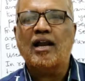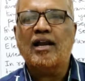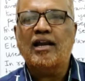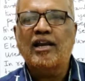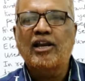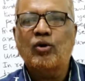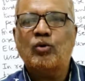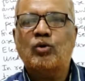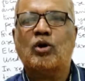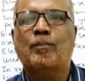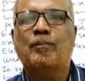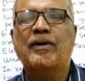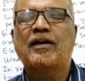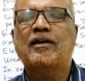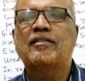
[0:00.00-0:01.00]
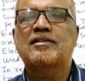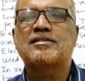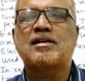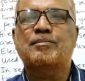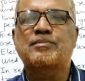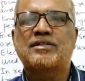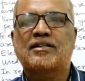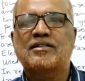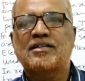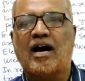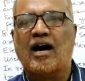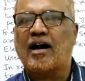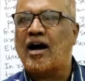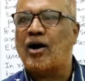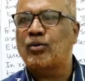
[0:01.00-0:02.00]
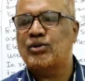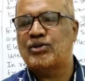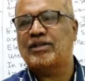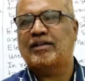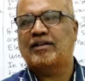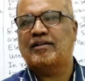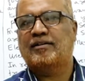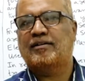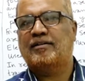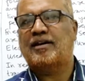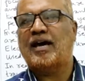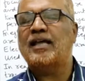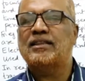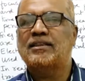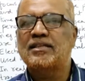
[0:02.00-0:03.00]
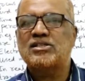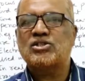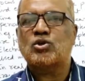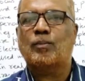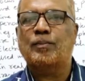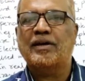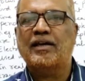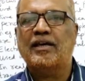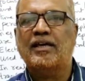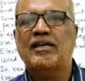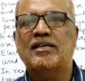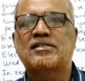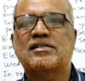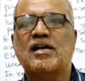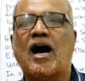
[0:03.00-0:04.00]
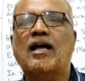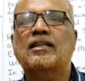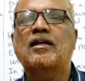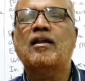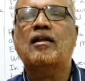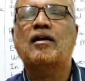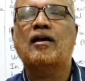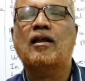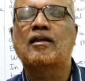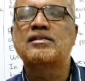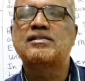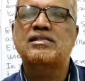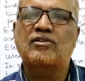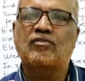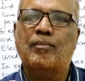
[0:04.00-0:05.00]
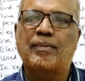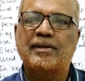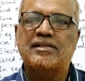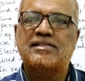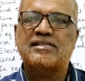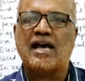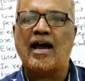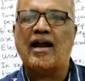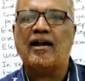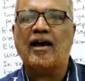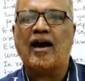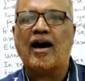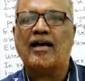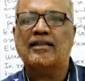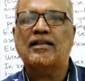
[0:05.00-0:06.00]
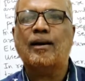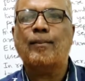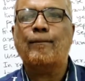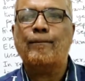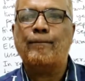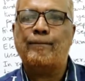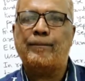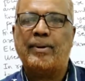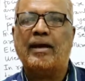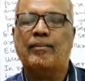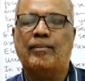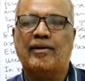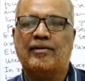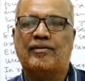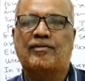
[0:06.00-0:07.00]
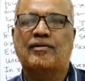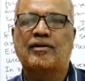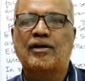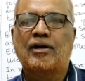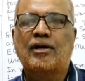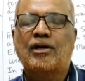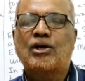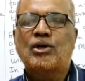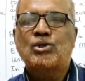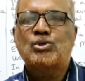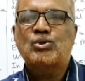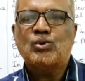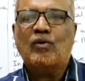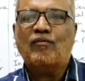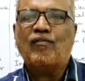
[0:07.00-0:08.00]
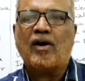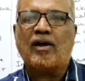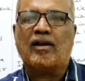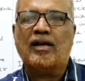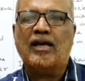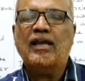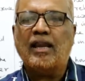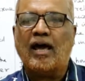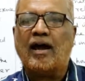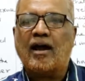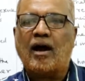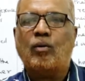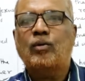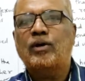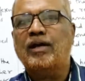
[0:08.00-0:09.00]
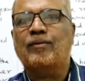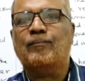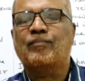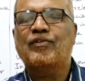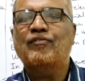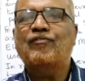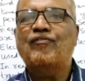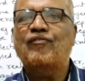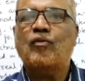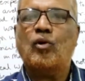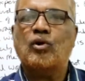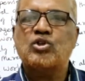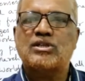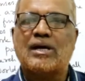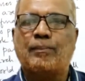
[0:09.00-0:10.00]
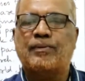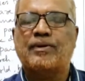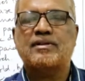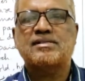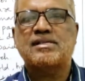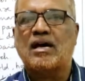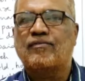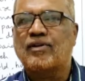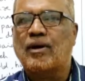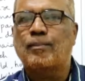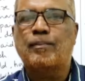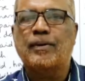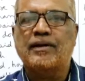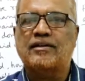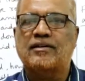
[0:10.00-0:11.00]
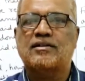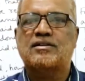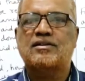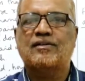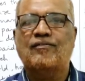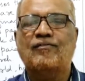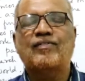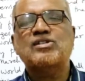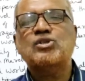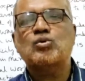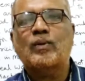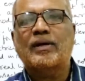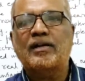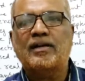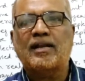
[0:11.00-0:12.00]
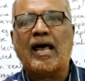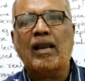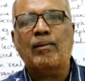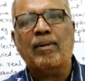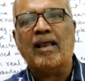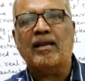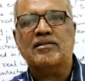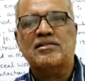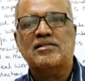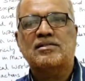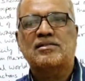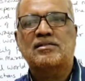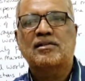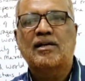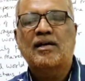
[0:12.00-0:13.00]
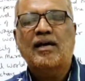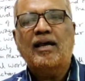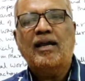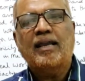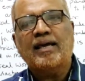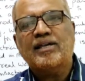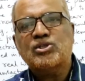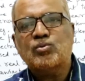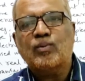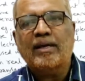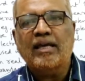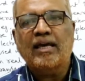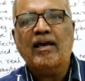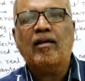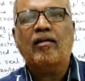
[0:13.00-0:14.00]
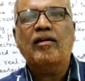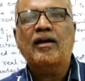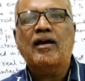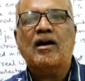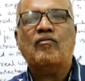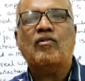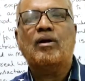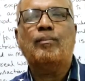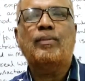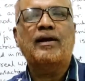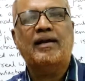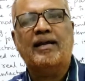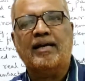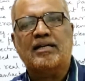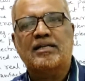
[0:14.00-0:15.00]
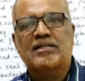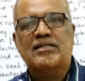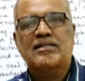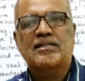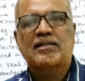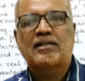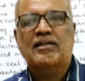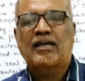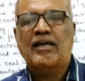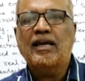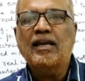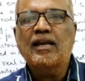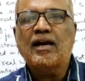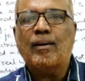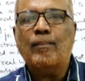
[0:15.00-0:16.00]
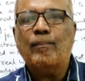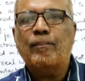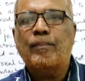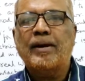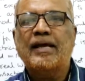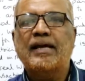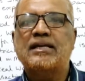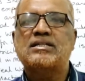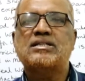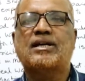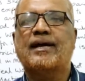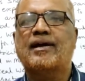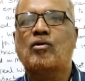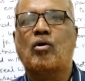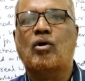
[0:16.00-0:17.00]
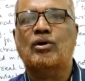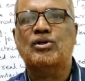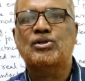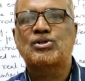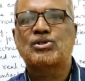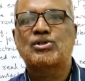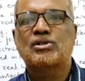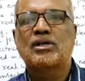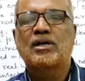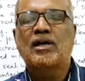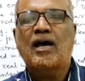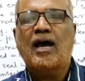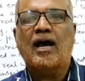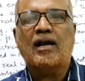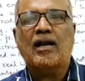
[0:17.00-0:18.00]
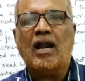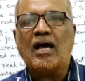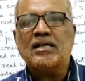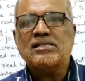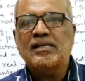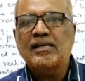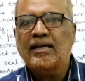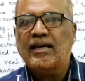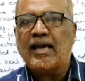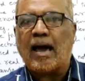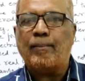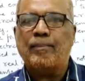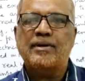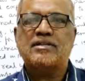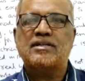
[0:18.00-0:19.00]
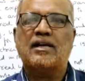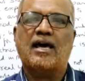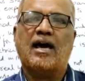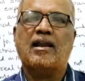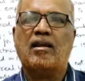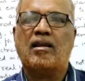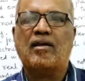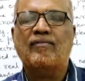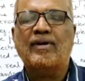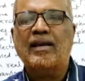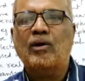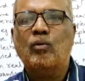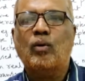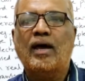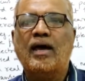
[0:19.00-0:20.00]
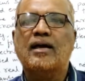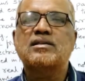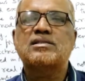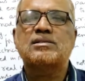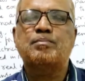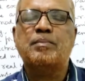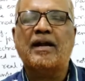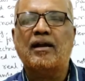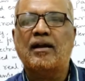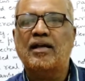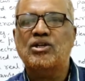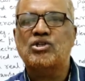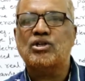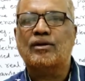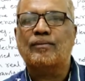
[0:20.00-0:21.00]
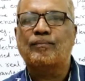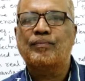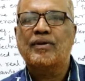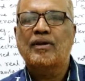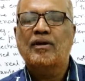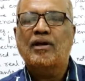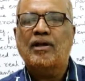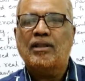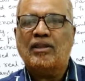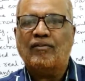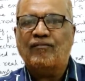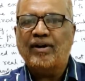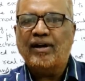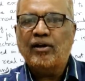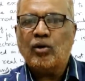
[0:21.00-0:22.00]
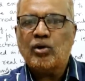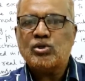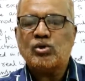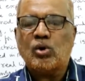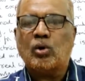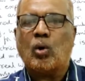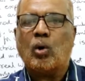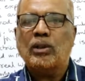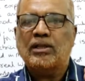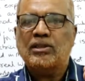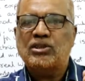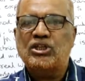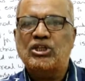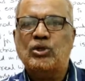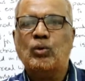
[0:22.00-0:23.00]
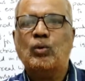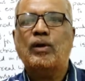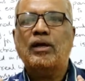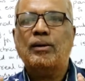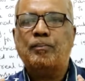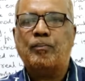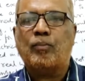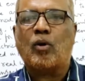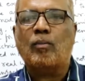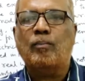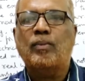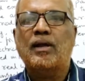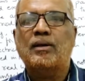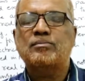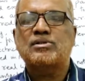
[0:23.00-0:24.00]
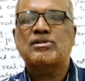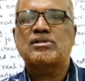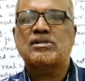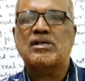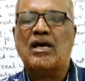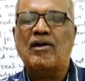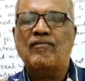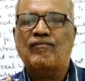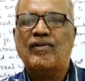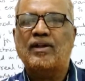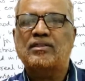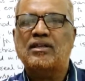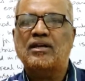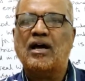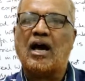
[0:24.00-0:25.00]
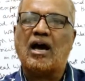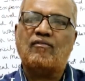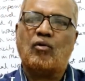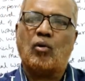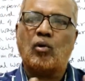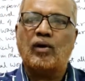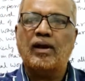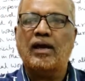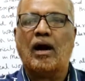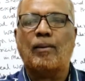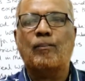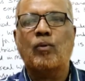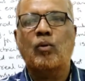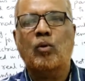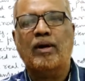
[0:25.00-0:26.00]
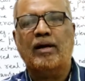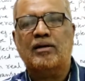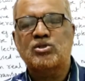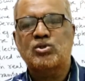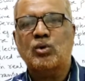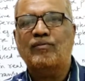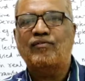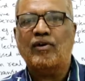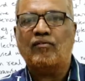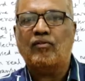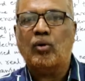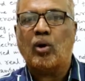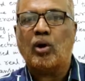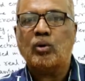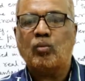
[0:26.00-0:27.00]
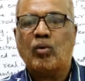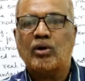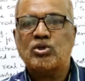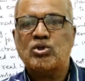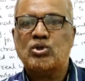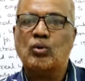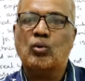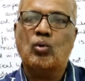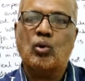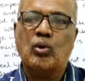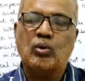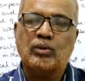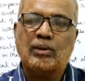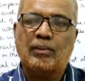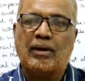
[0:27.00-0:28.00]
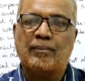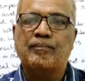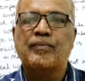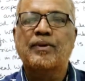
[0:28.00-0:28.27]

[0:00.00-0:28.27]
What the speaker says: a new topic in the subject accounting, and this topic is other receivables and other payables. So far in accounting, 4 chapters I have completed. First one, trial balance. Next one, irrecoverable debt, incomplete records, and lastly, capital and revenue expenditure. The videos on all the theory, problems, everything I have already uploaded. So if you have not watched, go to the